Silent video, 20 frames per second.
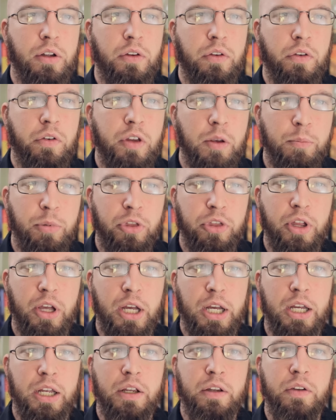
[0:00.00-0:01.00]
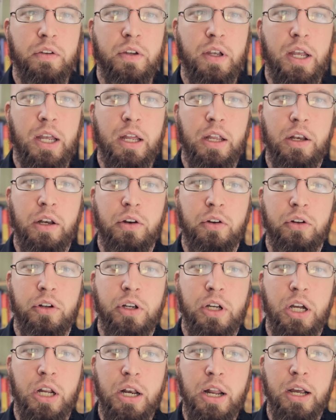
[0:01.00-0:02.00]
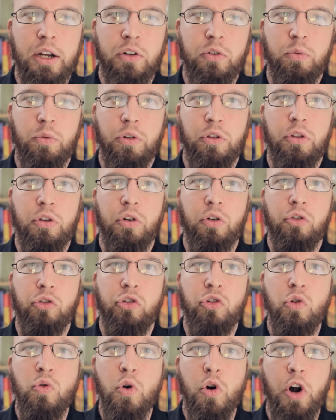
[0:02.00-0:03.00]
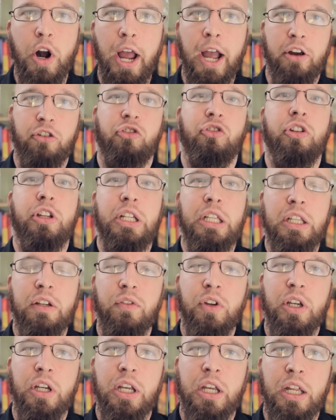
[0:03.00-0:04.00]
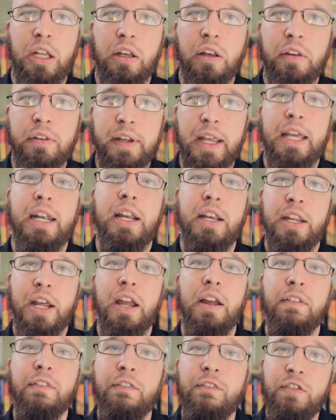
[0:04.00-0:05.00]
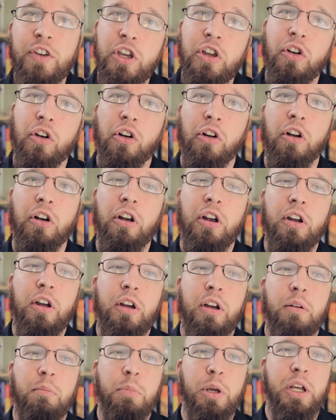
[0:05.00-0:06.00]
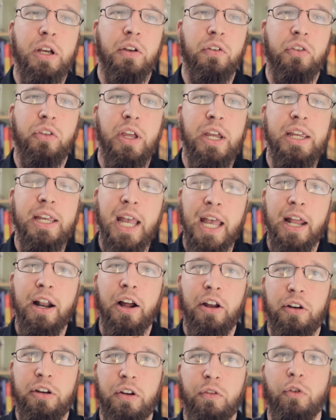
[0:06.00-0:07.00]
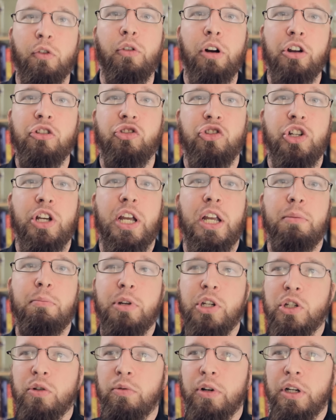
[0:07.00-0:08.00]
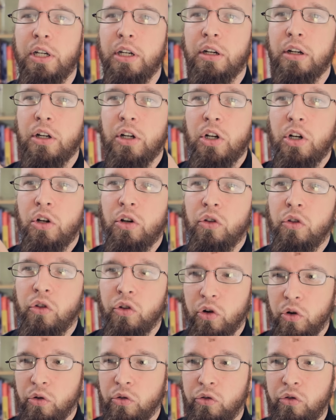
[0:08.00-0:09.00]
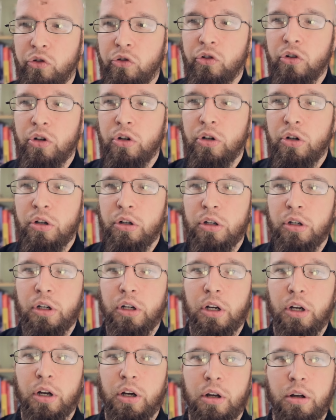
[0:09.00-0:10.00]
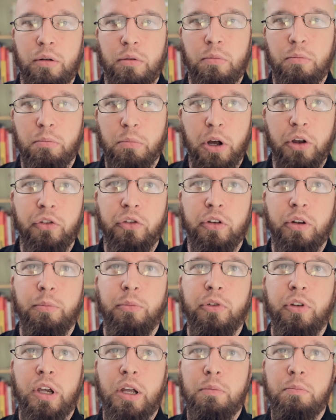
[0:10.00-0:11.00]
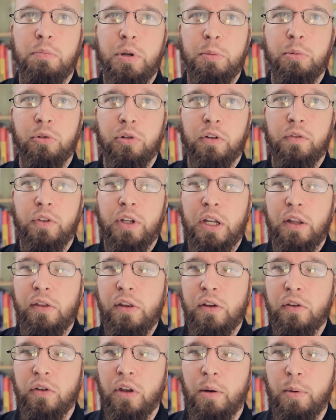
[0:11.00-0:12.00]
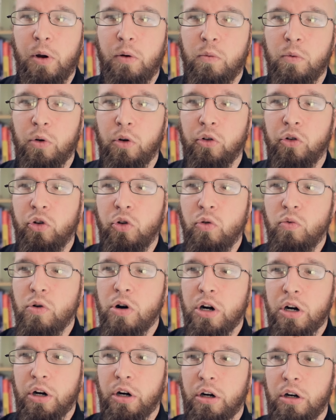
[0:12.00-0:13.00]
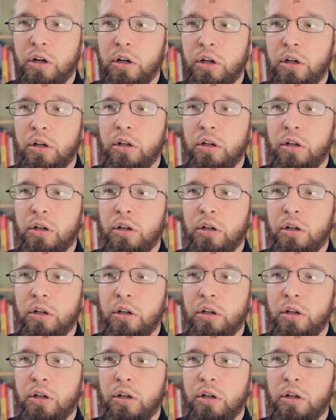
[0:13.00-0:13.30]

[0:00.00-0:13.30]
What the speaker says: sympathize and connect with those who are actually living in day-to-day fear because they cannot differentiate between those Muslims and people in the Islamic world who are